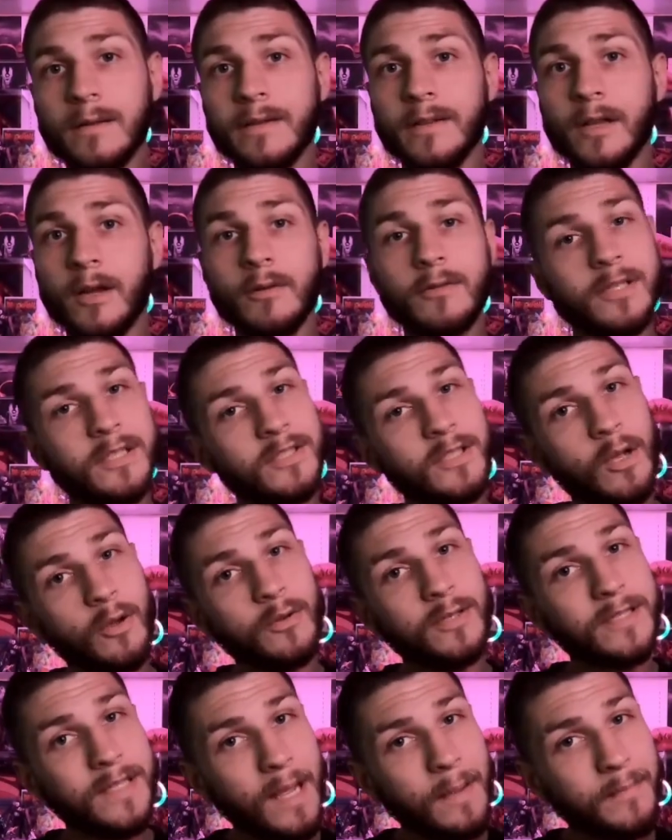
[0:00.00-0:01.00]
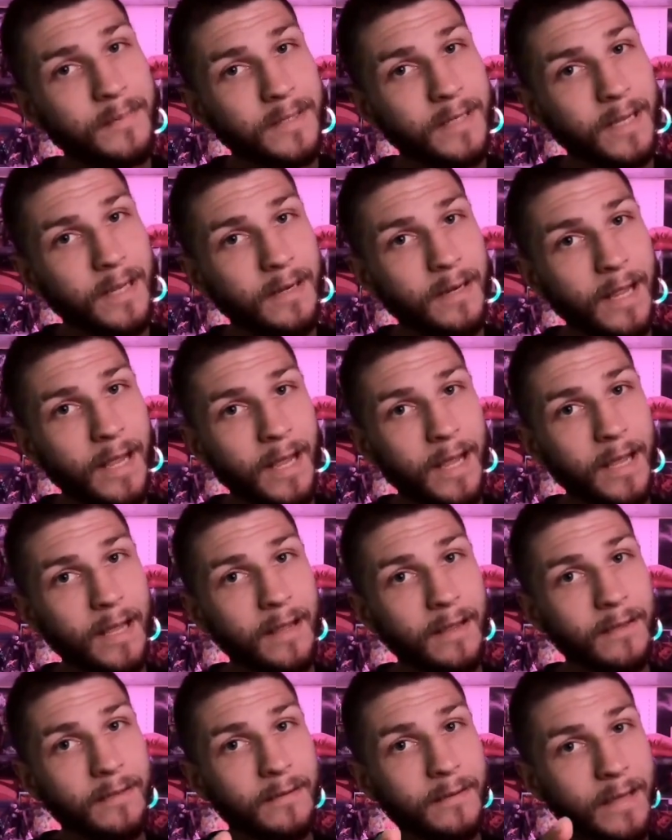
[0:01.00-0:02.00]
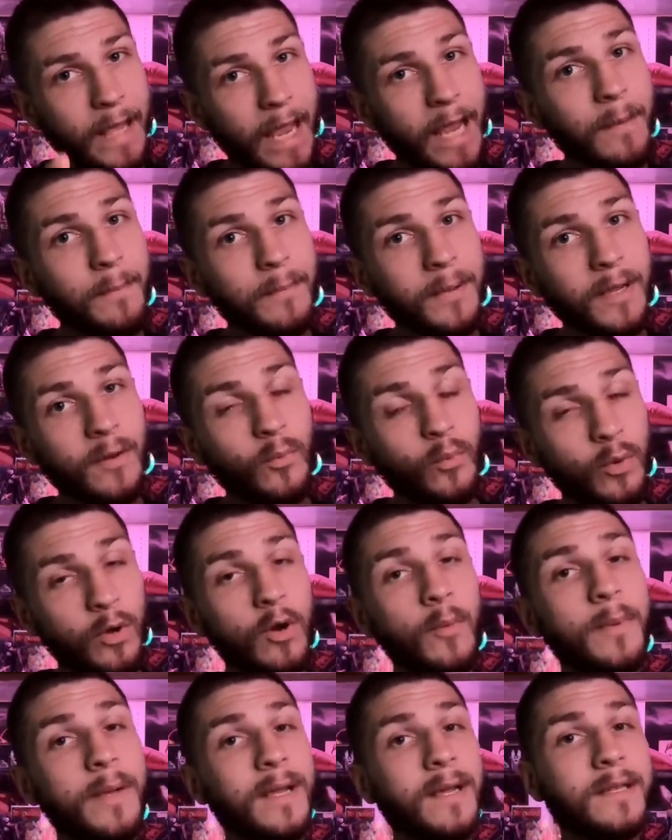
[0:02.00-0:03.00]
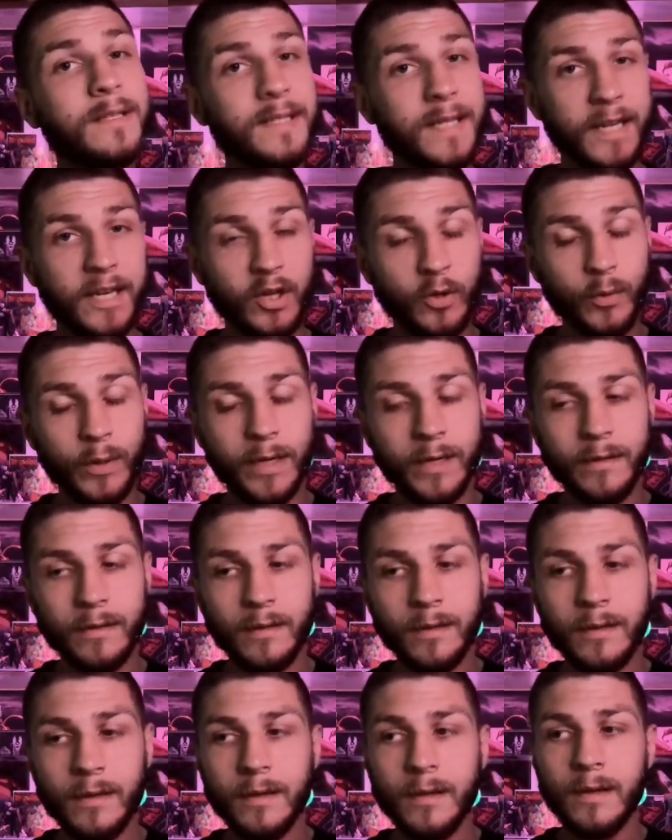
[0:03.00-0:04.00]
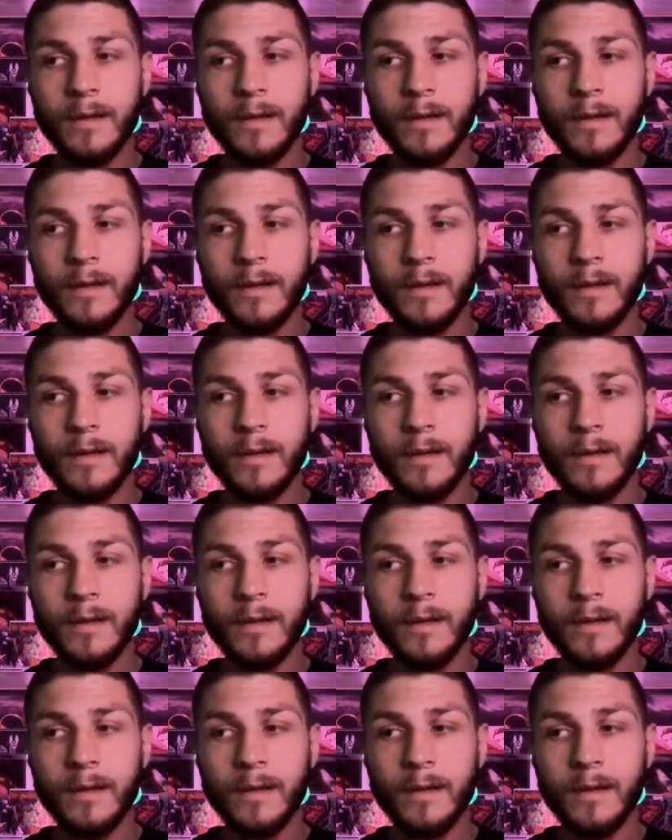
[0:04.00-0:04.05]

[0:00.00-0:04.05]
Luckily, though, DAZN stepped in, and Kingpyn will be continuing.